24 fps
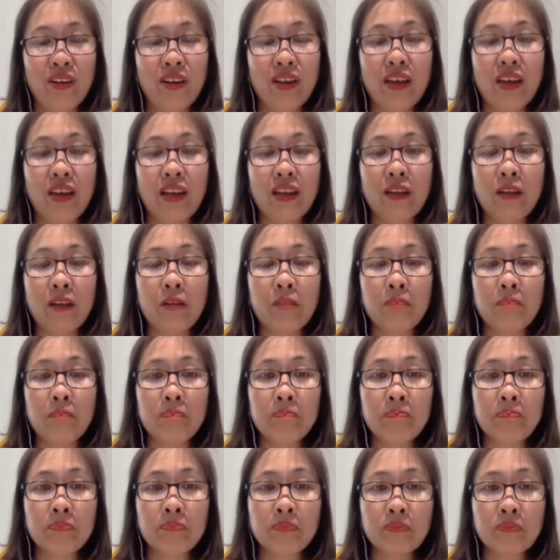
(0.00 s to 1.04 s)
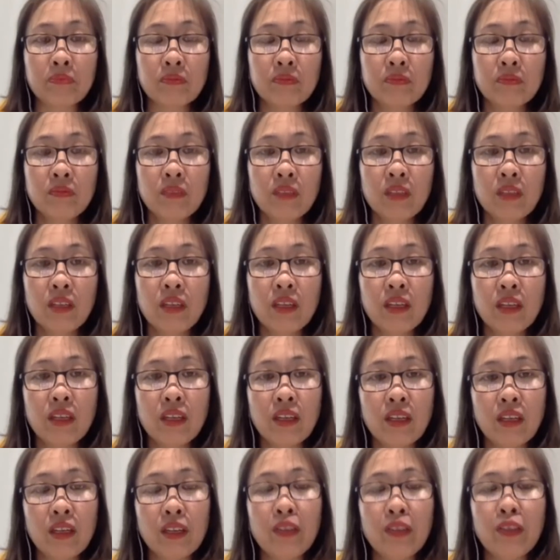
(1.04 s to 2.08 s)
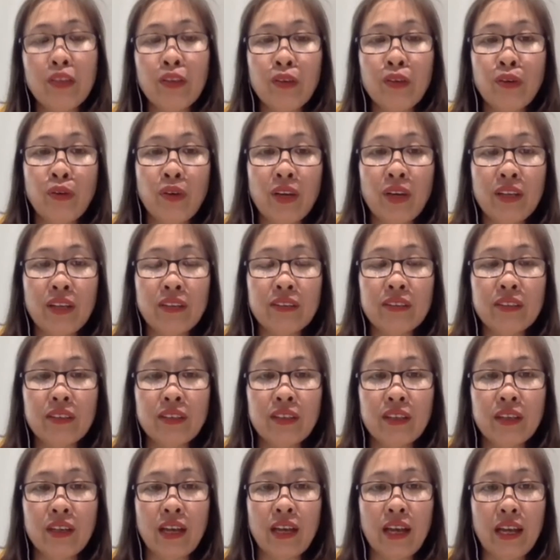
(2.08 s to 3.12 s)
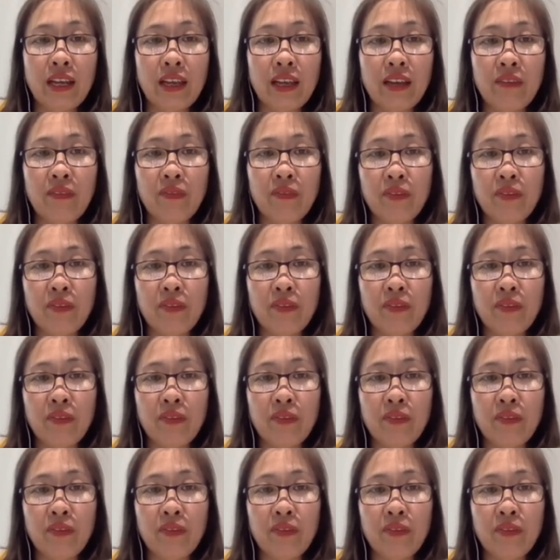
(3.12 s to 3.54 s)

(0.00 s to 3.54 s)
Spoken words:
And in the US, I have